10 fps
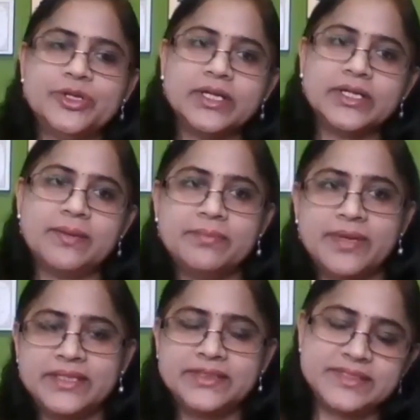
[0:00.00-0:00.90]
not
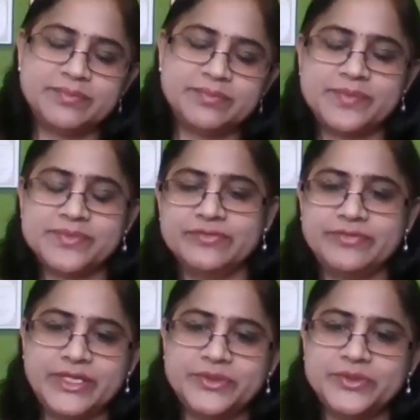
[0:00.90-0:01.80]
combine the symptoms of
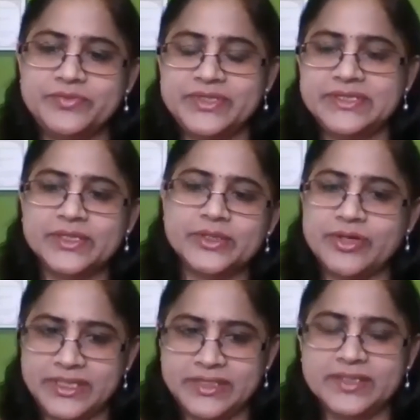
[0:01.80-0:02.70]
acute with the
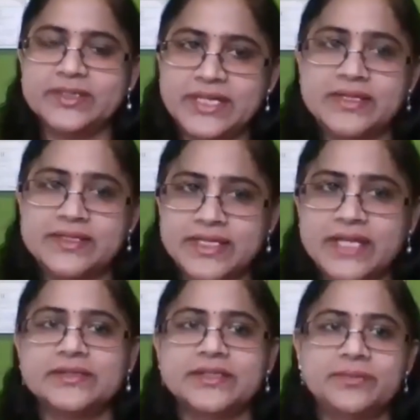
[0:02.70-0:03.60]
chronic. That is
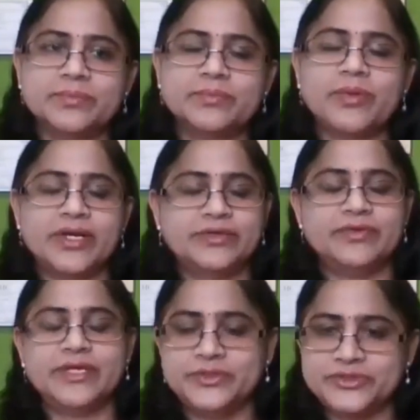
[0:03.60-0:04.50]
another point
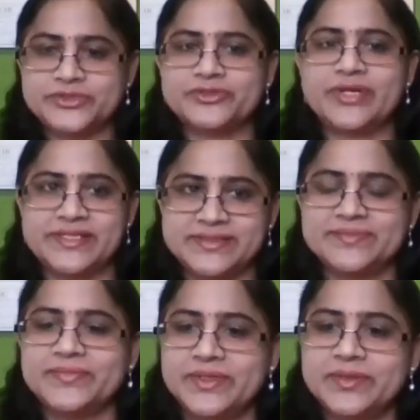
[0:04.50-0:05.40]
where you stress.
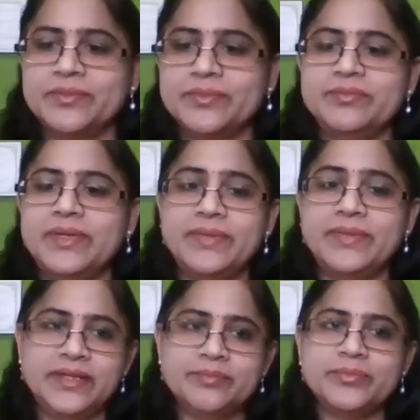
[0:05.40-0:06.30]

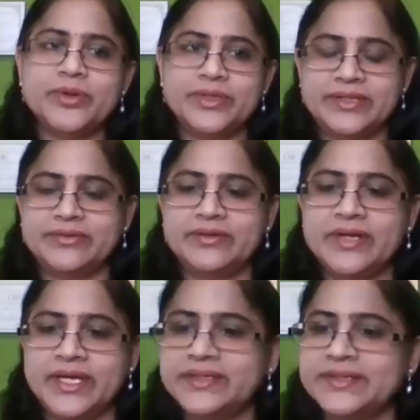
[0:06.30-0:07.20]
Main important,
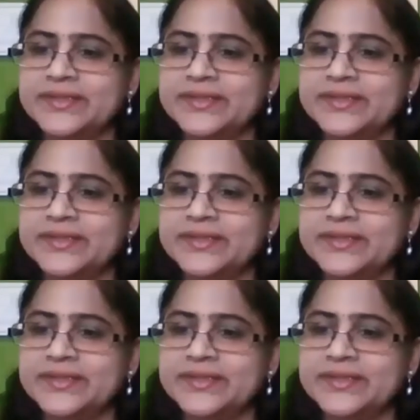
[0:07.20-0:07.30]
right?